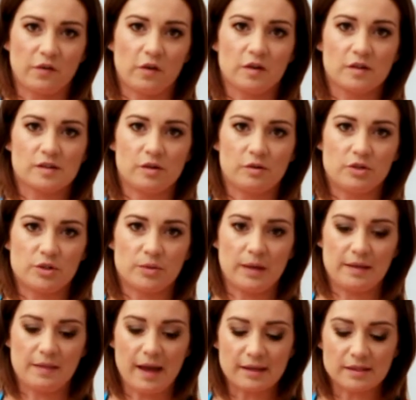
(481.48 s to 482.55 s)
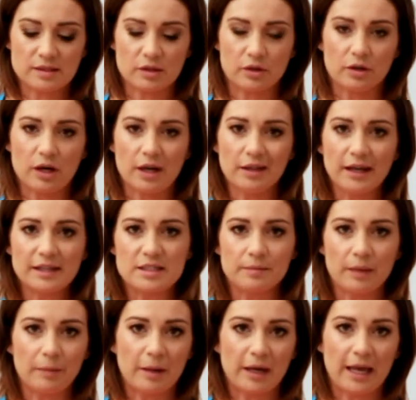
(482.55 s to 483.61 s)
focus on doing that. So I like to
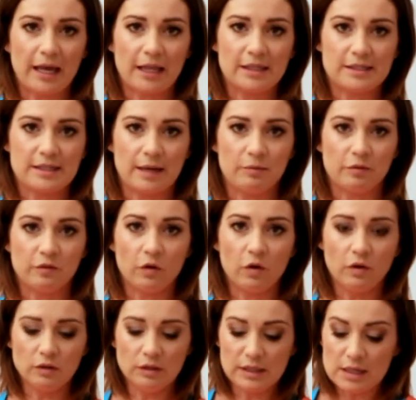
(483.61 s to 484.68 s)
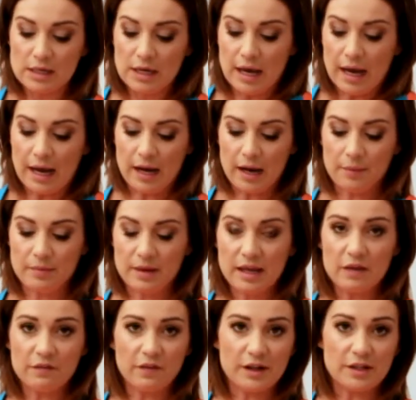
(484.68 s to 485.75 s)
make my cake the day before.
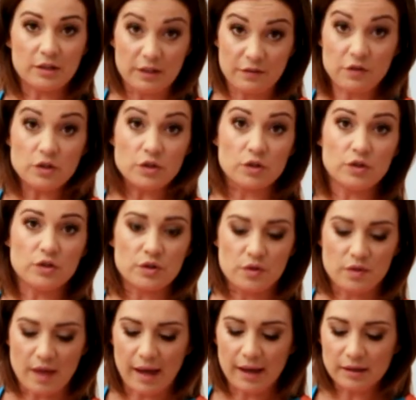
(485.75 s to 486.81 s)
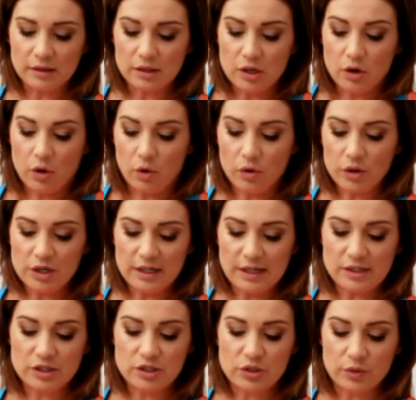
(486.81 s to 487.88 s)
If you do that, all you
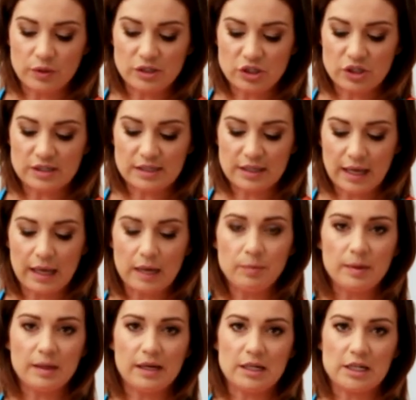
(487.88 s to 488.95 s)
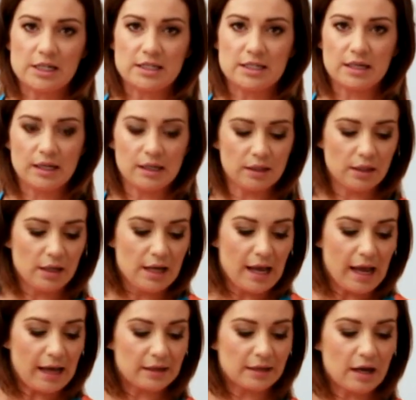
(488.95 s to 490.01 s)
need to do is just keep it in your tin
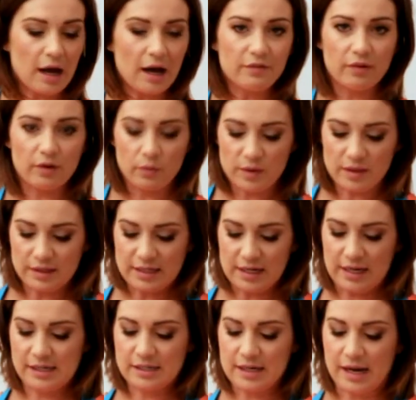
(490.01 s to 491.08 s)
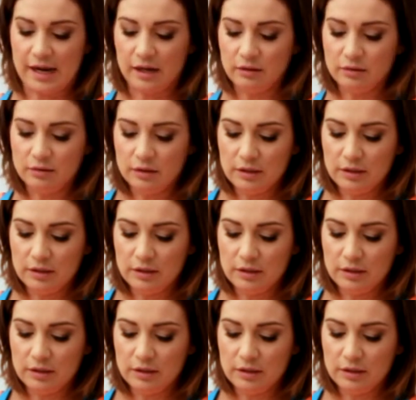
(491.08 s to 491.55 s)
and cover it with a tea towel